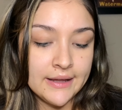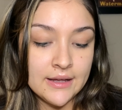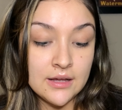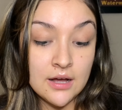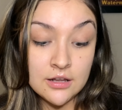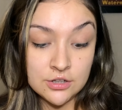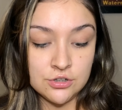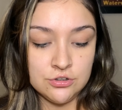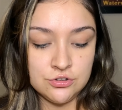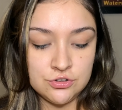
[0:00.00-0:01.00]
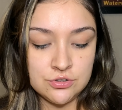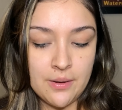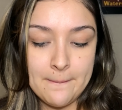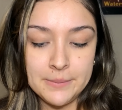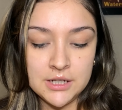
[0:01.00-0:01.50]
Colors
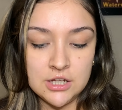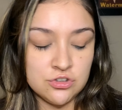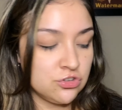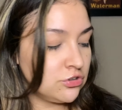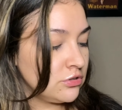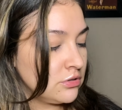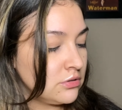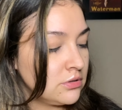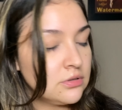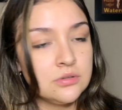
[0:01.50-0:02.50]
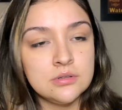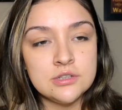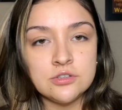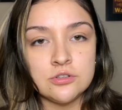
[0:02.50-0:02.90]
blush. This is